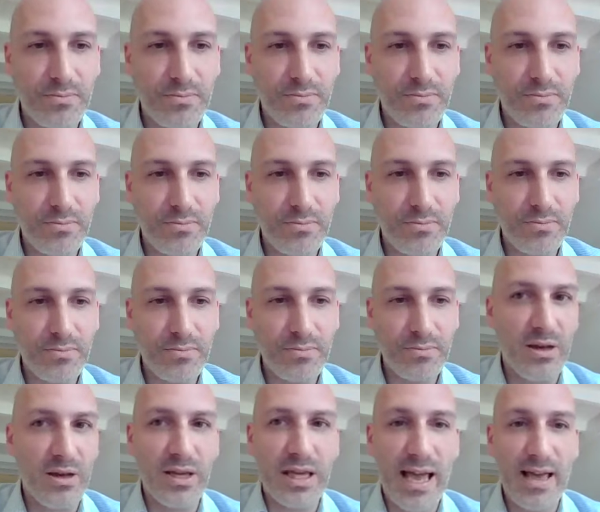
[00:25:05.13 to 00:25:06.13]

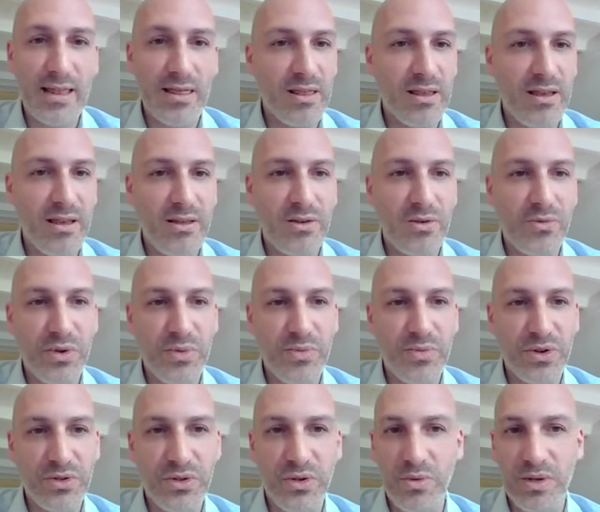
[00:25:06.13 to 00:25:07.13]
Again, in the
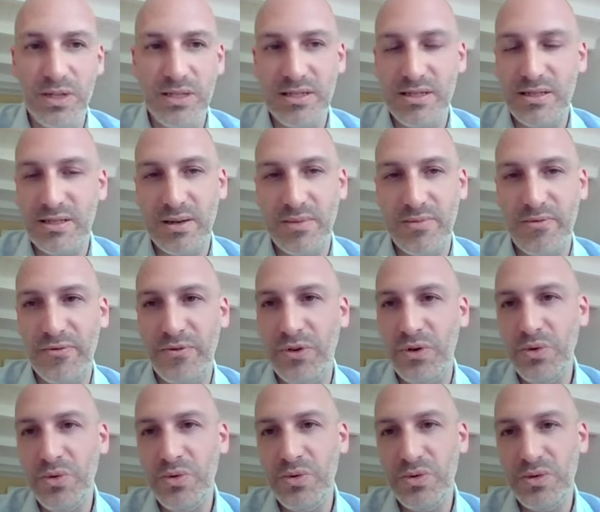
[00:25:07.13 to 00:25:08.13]
report, you will see some
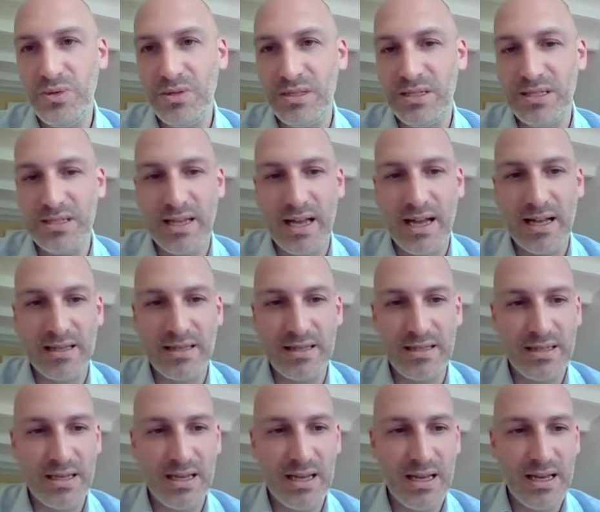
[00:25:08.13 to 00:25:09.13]
few
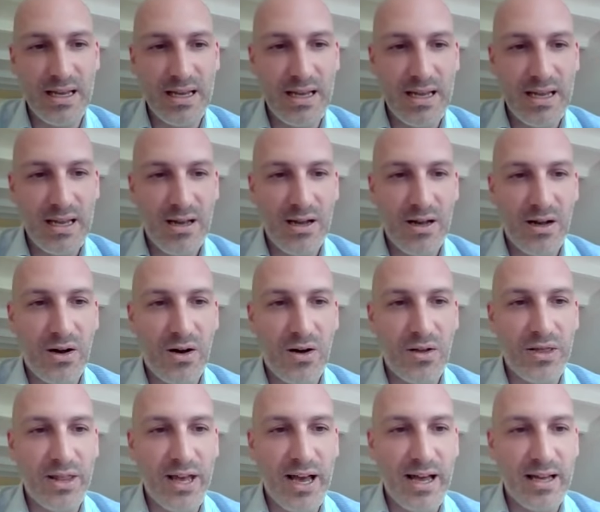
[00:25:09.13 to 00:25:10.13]
stats
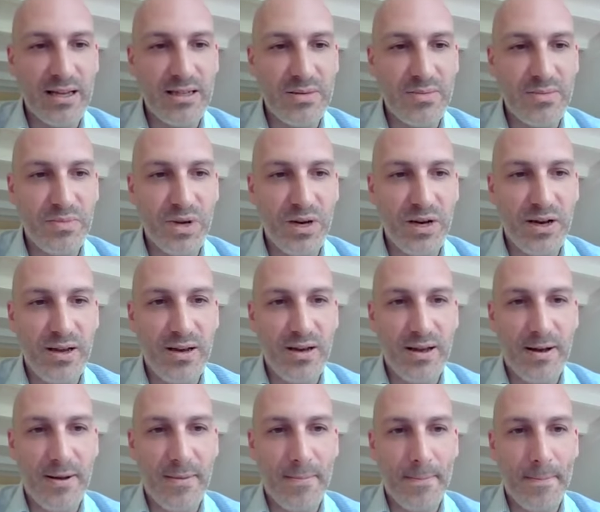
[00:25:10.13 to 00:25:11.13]
on that, but
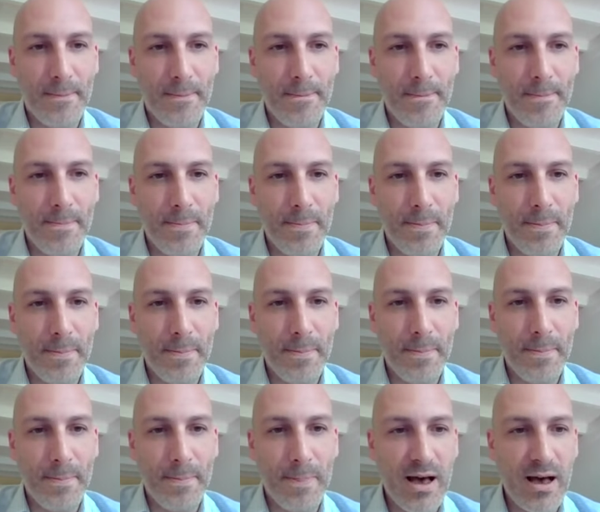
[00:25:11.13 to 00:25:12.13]

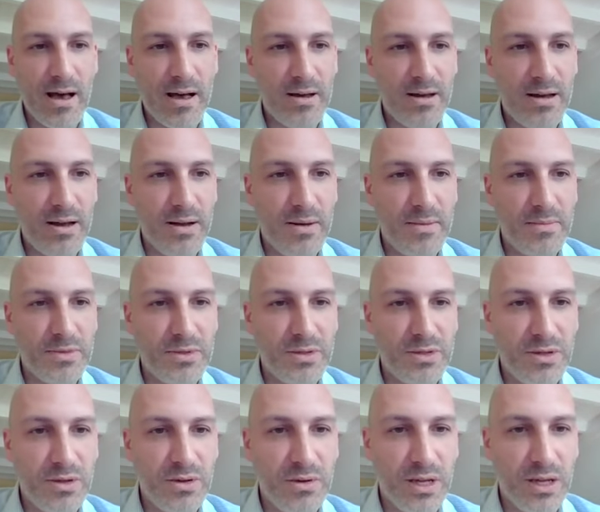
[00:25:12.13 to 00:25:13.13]
yeah,
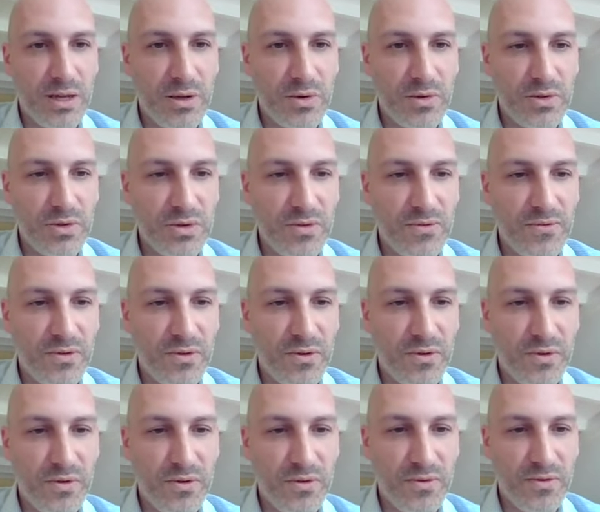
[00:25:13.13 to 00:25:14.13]
looking also
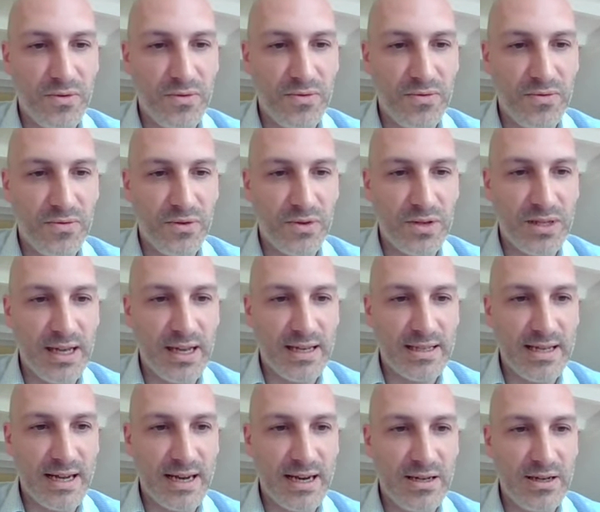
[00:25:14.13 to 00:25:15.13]
for the
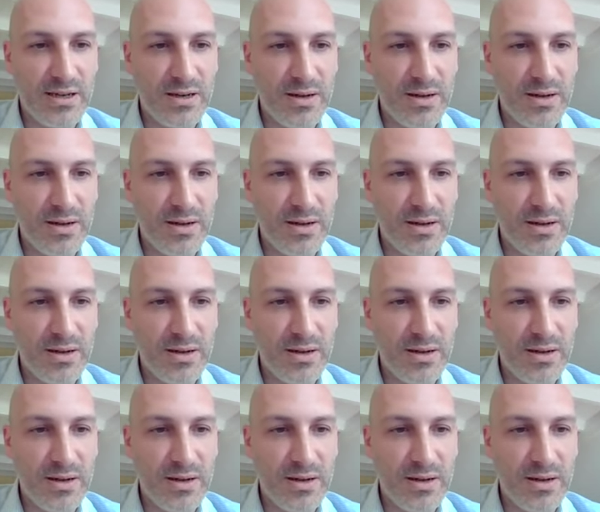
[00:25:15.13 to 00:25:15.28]
exact